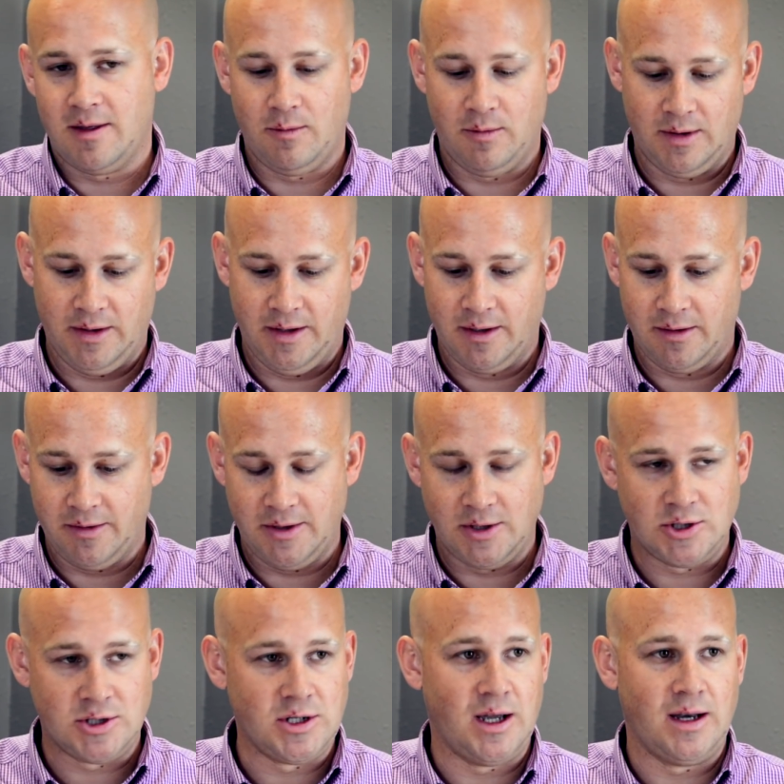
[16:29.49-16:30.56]
it would literally
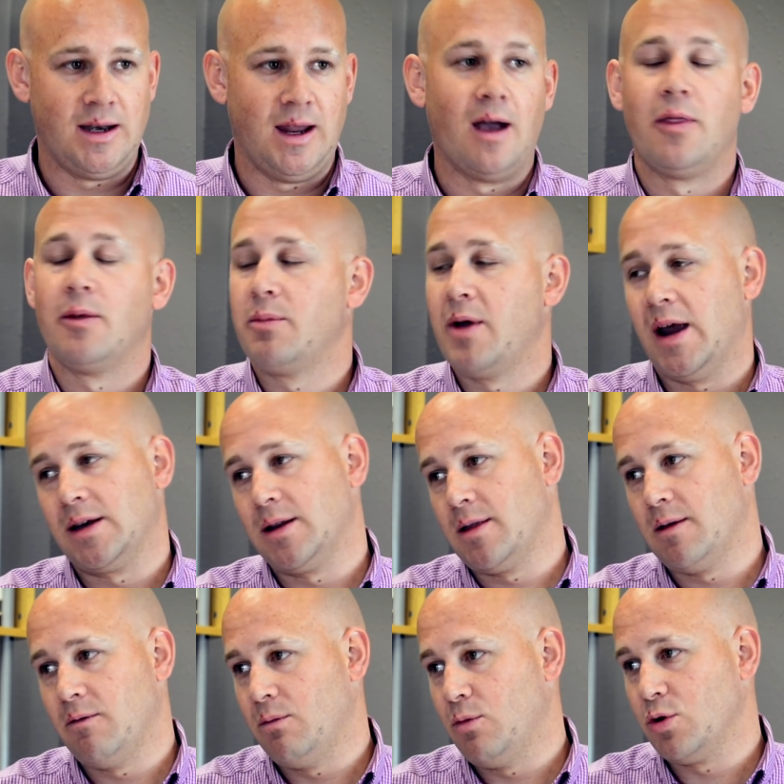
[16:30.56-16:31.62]
shut down the practice
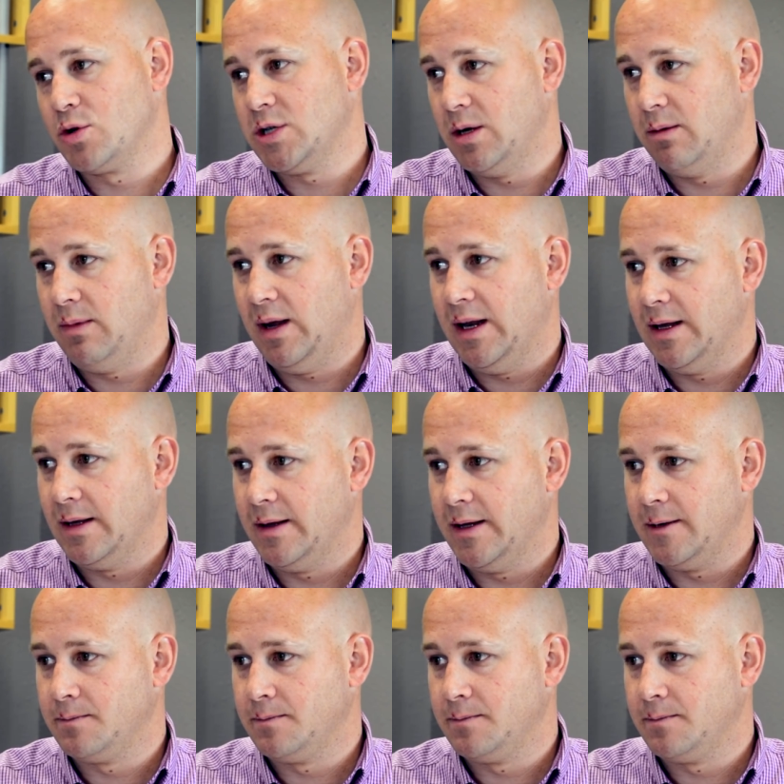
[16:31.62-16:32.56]
of abortion immediately.